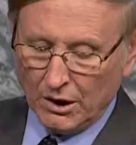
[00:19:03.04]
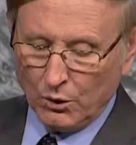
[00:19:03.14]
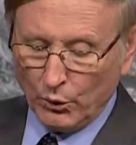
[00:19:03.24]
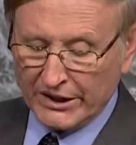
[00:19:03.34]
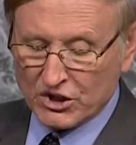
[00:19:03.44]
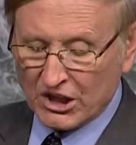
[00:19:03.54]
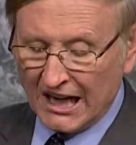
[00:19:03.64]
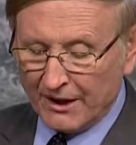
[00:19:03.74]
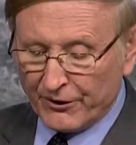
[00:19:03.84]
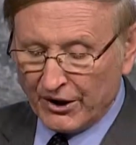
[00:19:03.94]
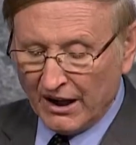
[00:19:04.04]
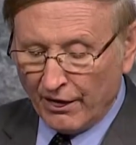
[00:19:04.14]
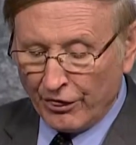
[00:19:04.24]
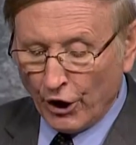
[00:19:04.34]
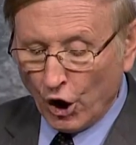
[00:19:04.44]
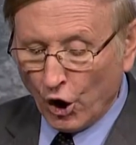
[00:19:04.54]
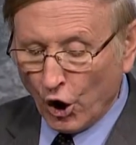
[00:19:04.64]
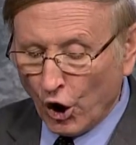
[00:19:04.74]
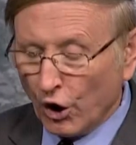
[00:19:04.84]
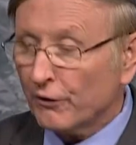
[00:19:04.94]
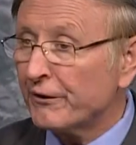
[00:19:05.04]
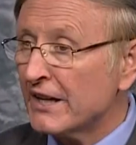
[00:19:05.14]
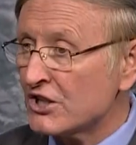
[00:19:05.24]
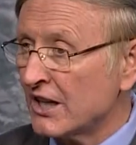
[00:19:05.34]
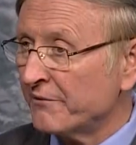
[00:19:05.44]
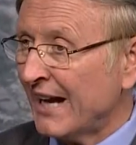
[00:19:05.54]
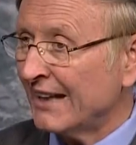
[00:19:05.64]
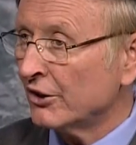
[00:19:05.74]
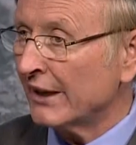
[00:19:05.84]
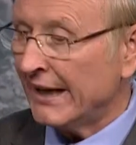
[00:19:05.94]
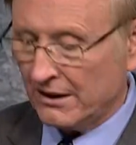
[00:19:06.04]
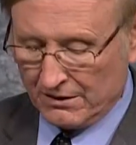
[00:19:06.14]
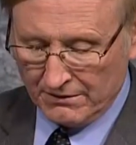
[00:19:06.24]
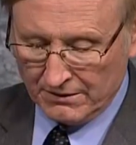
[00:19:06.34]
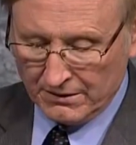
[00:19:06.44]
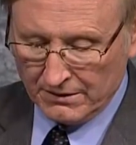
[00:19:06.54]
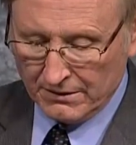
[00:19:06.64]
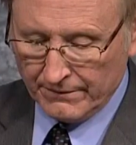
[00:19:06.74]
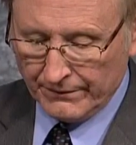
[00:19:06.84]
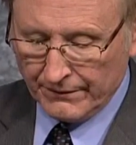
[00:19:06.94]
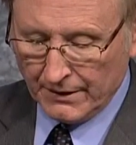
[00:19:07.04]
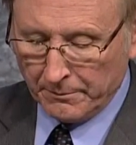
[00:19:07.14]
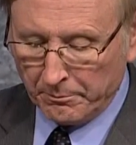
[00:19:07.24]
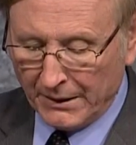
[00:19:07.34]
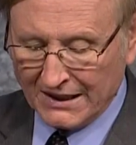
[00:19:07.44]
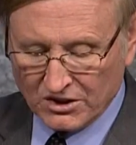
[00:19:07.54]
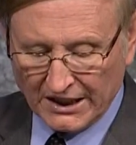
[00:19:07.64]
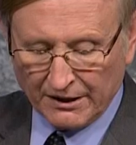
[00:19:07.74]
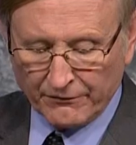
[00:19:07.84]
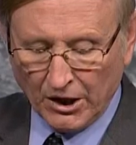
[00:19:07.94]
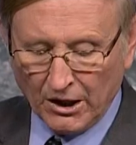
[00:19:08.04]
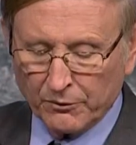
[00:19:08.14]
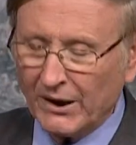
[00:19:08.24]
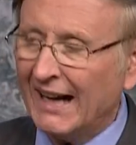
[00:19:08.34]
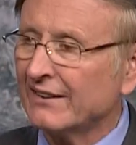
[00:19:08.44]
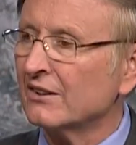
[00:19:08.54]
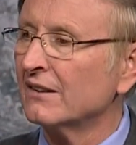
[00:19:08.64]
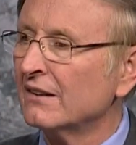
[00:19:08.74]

which cover the whole vision of Daniel 8, must involve what?